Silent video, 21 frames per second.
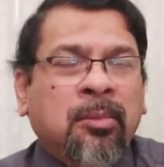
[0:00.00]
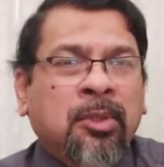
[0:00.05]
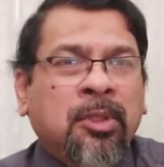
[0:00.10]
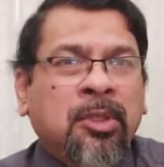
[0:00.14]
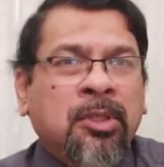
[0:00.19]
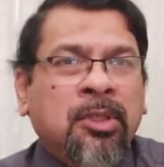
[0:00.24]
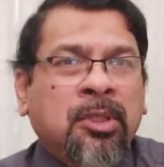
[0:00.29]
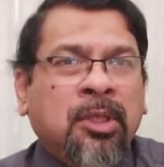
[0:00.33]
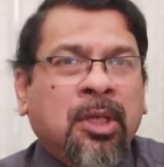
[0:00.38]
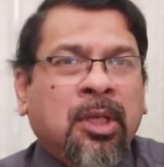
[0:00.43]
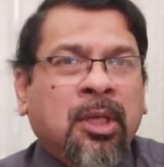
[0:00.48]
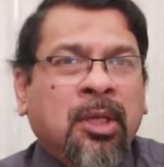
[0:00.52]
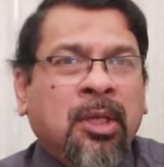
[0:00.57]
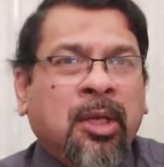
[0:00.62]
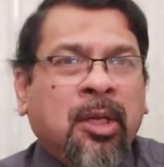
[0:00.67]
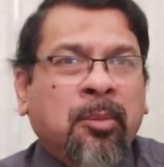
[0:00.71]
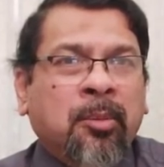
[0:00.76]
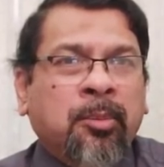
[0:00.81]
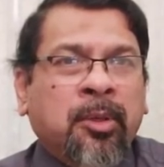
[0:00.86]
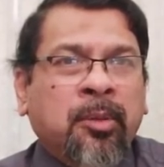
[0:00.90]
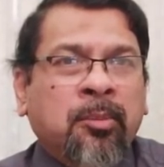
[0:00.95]
this can
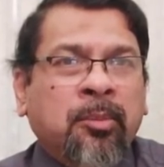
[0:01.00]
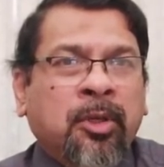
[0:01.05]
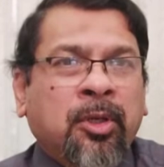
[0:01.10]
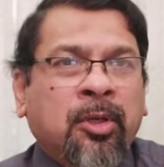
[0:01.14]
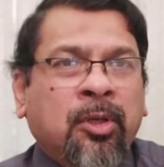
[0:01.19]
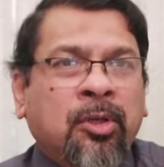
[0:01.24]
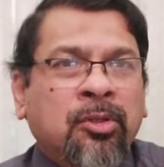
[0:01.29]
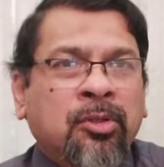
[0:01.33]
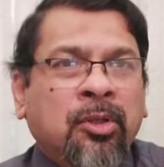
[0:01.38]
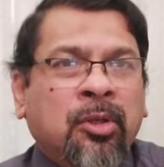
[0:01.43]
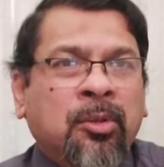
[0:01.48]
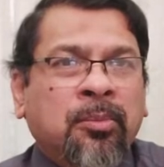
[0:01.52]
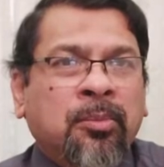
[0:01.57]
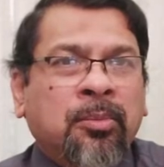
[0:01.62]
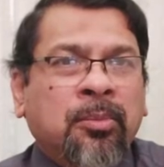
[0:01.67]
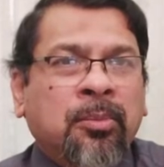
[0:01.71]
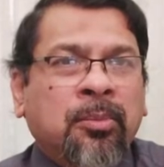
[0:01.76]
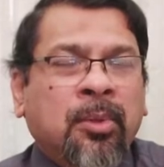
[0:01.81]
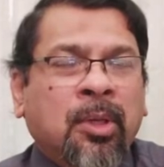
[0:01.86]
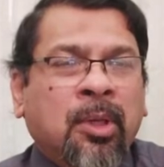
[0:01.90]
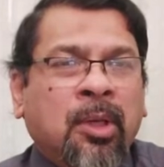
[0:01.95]
happen because of
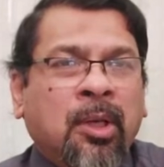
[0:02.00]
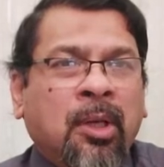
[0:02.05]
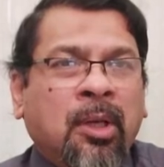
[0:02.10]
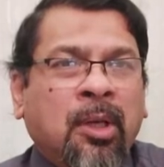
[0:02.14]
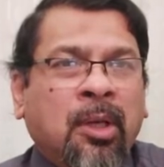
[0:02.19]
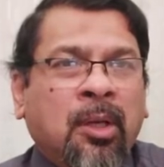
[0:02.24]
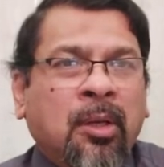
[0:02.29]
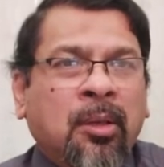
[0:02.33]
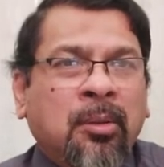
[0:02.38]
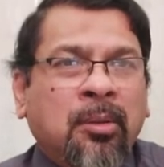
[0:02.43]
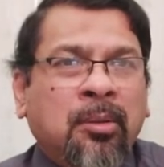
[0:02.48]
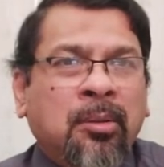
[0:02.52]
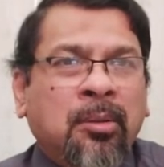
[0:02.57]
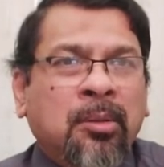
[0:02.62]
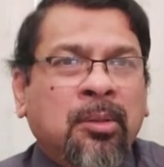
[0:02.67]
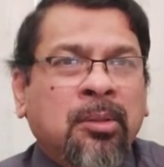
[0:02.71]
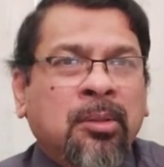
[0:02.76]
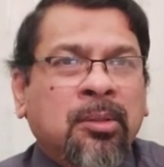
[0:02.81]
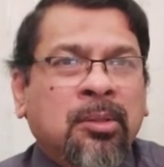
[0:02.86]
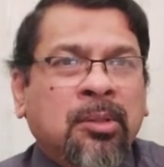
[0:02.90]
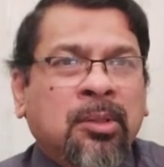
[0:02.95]

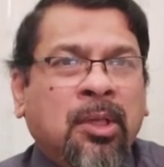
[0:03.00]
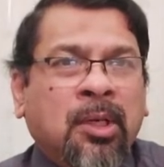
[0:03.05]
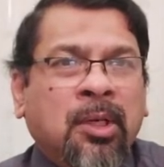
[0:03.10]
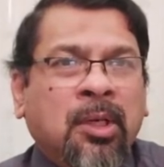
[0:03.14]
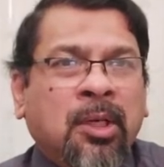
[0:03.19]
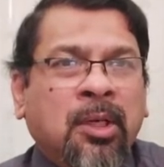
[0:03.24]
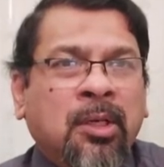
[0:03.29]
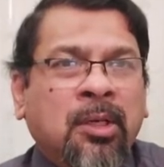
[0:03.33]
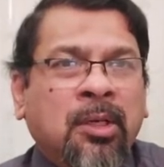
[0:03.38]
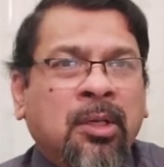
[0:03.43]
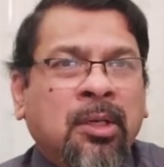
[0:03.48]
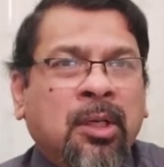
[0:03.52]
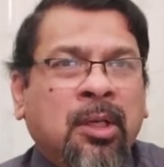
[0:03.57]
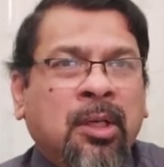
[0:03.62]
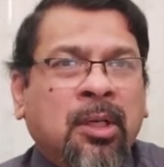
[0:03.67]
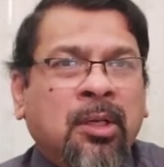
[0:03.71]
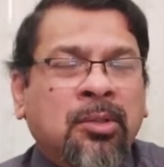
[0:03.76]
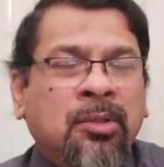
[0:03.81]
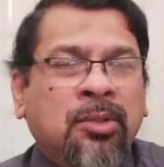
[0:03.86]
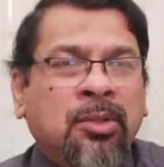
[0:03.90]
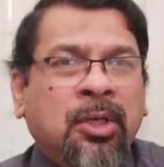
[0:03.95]
sudden
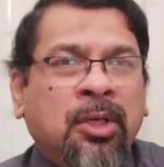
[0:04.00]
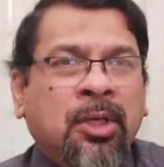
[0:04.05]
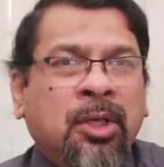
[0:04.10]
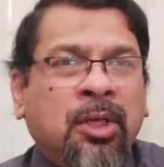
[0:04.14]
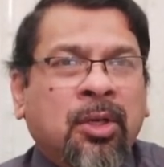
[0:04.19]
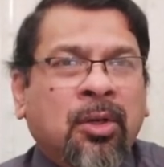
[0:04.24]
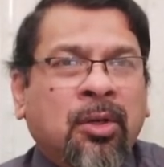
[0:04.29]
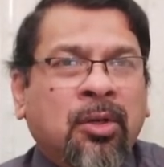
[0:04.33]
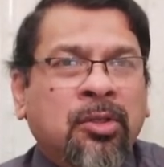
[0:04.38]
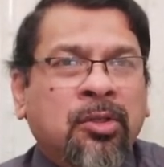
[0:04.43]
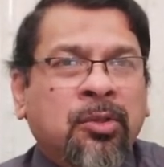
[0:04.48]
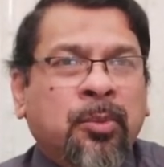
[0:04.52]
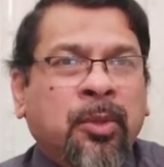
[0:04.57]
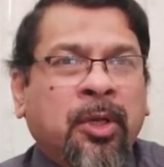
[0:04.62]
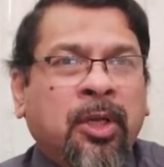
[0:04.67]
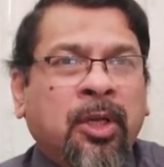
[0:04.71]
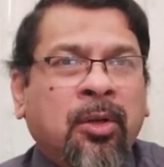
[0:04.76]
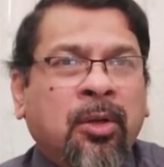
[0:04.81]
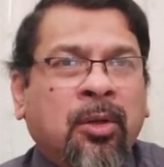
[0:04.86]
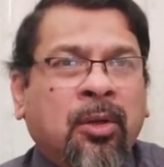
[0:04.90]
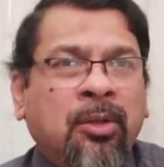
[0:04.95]
strain or
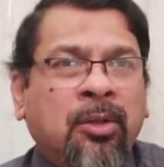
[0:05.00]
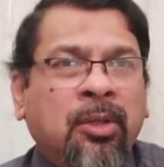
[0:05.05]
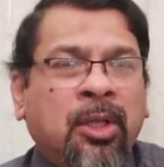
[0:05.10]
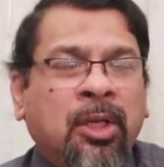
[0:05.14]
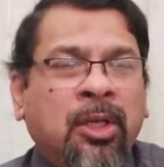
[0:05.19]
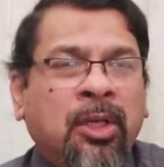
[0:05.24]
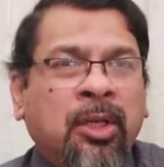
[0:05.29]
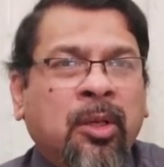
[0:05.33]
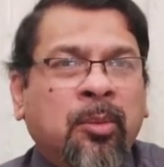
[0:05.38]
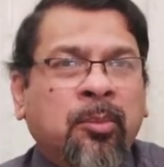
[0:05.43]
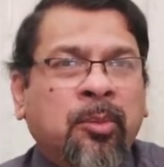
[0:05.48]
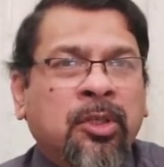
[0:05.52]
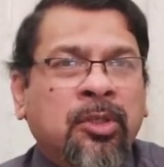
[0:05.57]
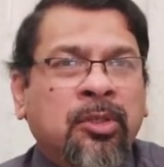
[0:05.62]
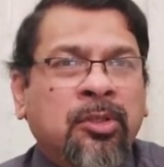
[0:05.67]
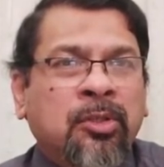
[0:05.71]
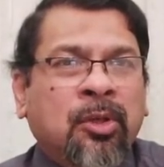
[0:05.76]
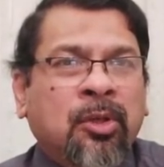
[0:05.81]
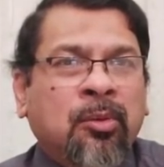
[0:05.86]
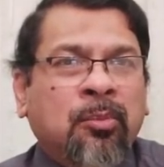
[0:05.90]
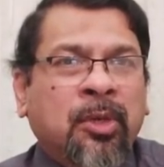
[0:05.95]
sprain on the
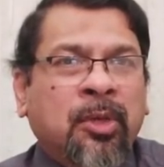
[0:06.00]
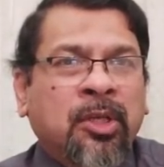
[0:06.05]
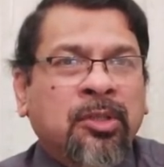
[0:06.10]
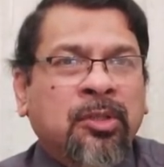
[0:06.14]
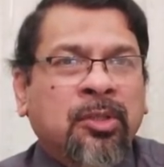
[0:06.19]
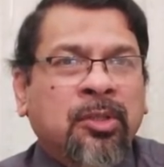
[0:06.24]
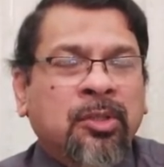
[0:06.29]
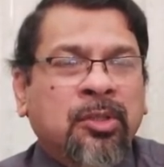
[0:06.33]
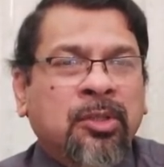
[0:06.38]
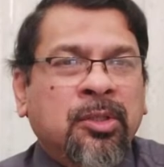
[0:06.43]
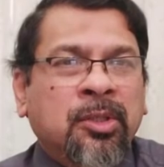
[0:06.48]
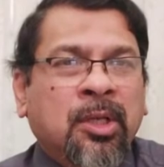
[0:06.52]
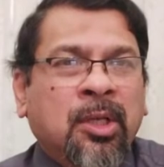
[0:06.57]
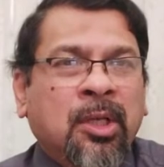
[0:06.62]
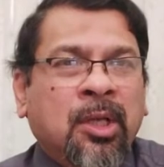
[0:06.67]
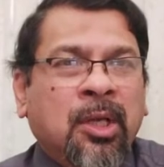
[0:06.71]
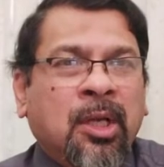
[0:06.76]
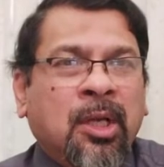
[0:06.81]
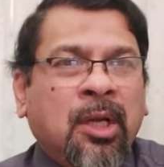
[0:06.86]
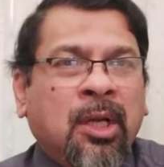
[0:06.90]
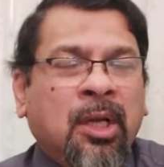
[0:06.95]
ligaments or muscles,
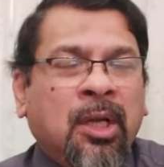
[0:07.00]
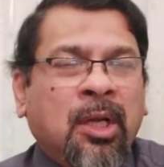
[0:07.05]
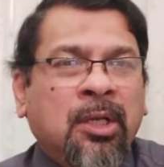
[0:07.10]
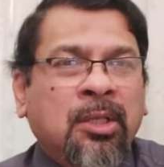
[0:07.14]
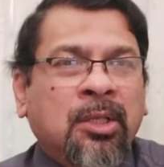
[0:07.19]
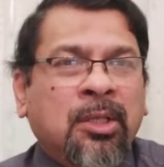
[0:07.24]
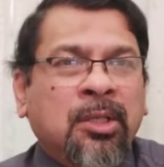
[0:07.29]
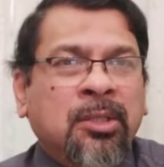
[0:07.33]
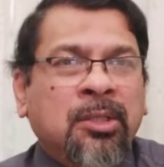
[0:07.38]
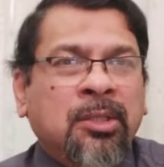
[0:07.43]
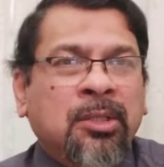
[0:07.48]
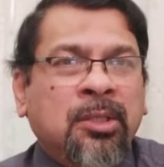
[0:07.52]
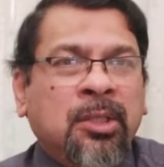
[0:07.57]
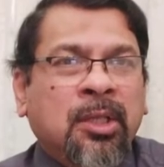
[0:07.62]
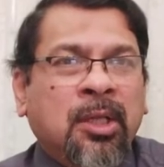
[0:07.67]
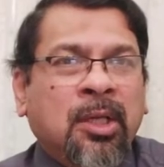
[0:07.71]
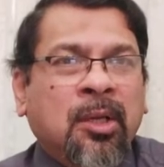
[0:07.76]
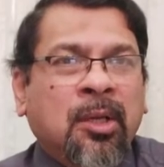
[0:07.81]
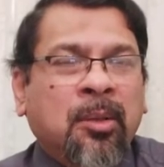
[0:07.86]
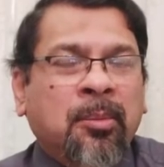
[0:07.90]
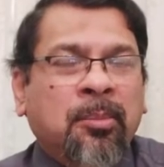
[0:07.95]
and this
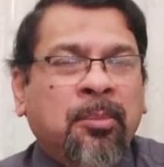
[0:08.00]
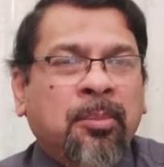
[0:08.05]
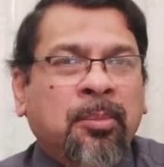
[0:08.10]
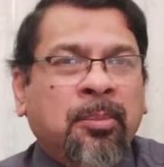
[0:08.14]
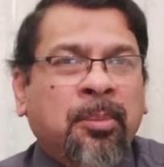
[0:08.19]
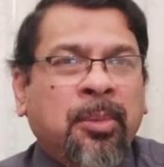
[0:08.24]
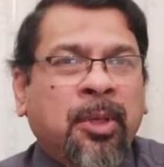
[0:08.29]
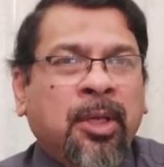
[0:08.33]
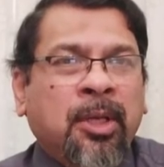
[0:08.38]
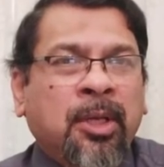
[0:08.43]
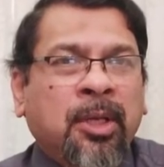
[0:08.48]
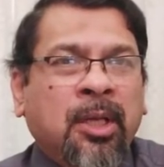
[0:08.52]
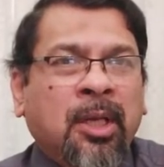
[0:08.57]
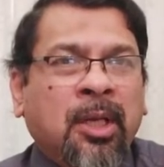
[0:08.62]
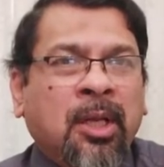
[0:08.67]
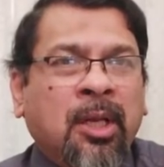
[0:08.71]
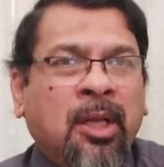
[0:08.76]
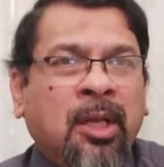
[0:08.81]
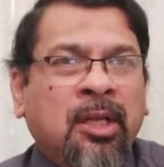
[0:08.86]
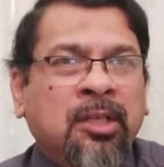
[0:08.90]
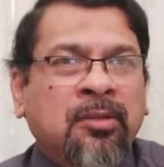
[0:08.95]
pain
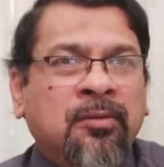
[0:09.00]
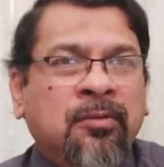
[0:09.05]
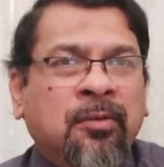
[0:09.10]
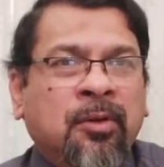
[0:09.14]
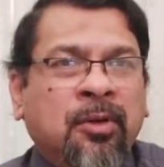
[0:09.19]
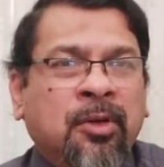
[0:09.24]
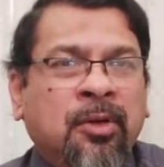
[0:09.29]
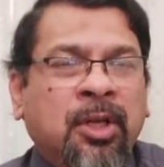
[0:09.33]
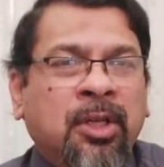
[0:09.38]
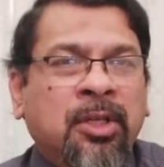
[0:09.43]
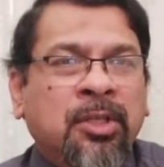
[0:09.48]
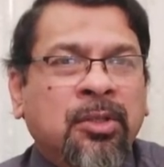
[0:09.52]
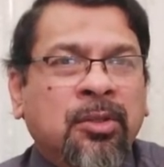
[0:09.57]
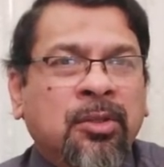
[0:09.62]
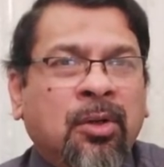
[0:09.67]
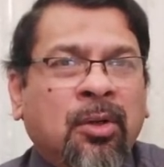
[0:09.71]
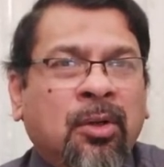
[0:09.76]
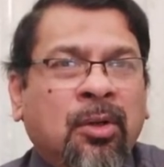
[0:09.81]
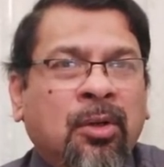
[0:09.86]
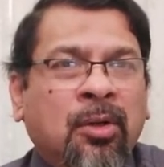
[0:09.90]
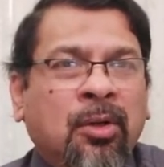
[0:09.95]
can last for days
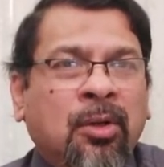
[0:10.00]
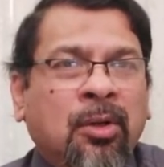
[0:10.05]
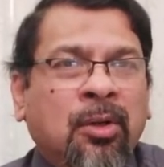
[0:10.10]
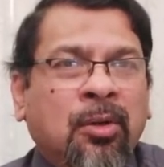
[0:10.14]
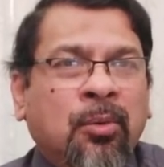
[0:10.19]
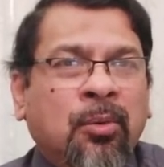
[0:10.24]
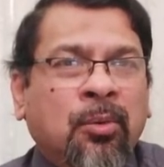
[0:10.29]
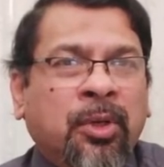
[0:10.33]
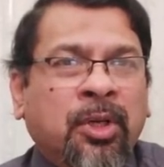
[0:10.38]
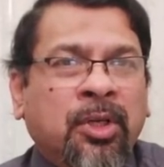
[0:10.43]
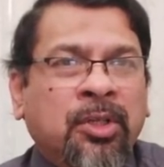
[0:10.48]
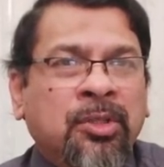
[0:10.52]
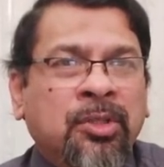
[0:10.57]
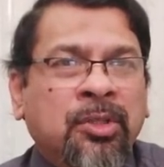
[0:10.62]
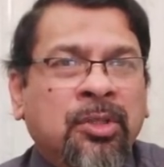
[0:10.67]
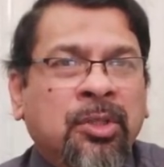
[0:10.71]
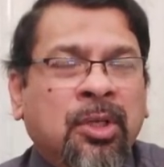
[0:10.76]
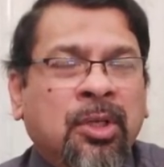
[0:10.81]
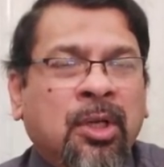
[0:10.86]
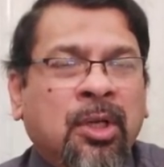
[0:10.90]
or weeks,